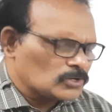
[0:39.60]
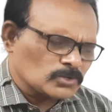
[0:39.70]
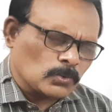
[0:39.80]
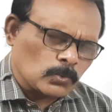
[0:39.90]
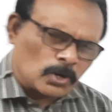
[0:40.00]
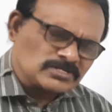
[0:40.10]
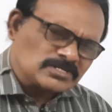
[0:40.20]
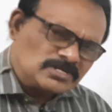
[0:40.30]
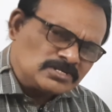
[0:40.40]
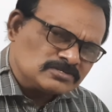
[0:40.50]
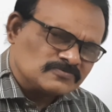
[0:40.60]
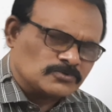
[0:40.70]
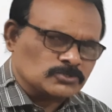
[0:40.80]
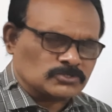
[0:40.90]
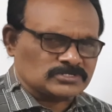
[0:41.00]
Now, what is
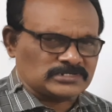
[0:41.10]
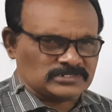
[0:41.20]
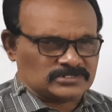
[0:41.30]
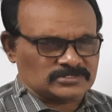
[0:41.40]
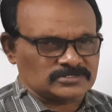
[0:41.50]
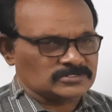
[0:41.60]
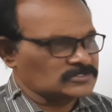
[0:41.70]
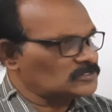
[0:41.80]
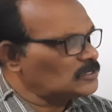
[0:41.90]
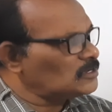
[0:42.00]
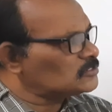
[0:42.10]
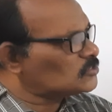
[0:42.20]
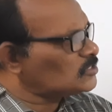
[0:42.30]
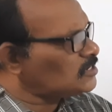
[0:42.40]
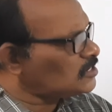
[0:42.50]
photosynthesis?
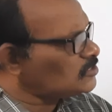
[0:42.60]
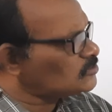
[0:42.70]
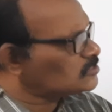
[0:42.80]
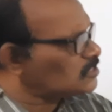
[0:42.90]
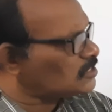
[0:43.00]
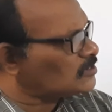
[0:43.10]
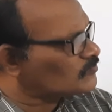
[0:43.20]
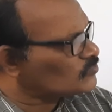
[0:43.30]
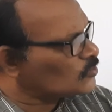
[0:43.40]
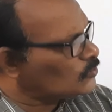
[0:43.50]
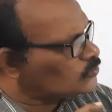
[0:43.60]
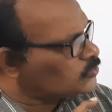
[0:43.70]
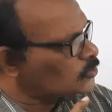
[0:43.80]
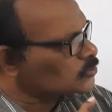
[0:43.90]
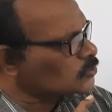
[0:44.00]
So, here you see
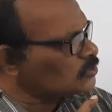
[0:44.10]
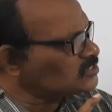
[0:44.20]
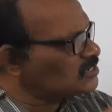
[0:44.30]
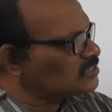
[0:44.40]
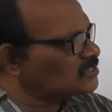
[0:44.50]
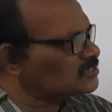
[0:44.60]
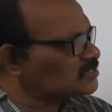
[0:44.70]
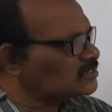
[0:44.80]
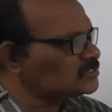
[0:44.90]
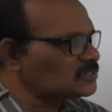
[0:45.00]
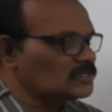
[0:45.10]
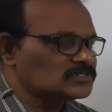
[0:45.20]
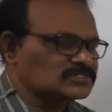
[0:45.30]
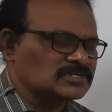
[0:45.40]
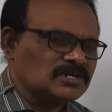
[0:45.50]
photosynthesis
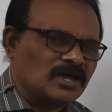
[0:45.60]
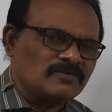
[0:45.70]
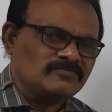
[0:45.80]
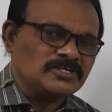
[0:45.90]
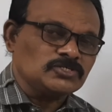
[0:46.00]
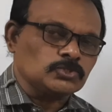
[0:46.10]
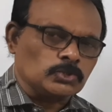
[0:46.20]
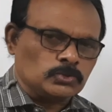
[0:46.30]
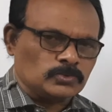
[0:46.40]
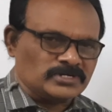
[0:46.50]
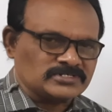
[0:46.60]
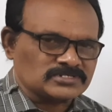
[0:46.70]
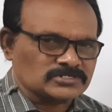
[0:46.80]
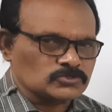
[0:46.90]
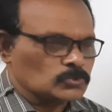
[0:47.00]
is derived in two
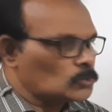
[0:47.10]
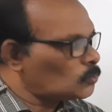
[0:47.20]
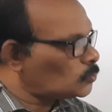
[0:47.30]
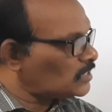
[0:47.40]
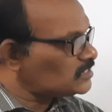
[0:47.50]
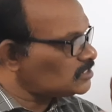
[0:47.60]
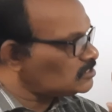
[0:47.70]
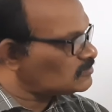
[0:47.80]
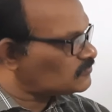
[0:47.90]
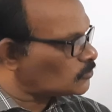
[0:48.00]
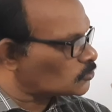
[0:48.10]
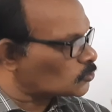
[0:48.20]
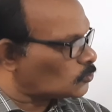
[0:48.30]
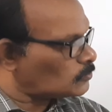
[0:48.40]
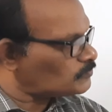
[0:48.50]
words. One is
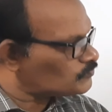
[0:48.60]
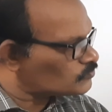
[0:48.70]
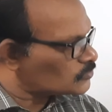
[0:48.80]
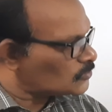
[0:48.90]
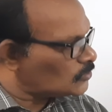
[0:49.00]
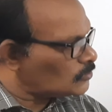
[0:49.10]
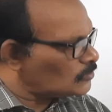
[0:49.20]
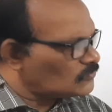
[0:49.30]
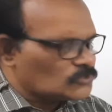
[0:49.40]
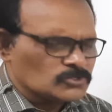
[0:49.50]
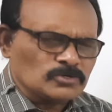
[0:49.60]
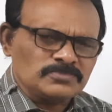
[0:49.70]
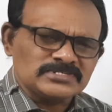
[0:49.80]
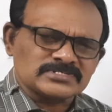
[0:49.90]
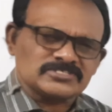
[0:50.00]
photo. Photo
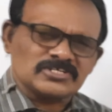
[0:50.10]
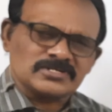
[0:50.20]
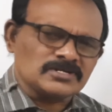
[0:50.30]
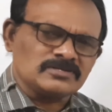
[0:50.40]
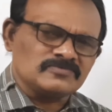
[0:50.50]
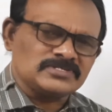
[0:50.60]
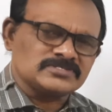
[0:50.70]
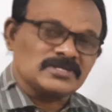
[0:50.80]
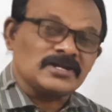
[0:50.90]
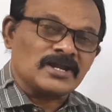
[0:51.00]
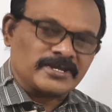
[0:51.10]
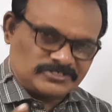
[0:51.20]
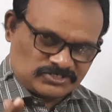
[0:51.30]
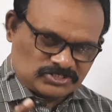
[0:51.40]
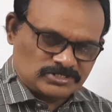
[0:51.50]
means generally we say
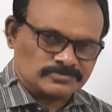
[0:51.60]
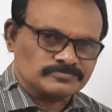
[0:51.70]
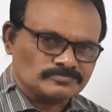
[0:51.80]
light.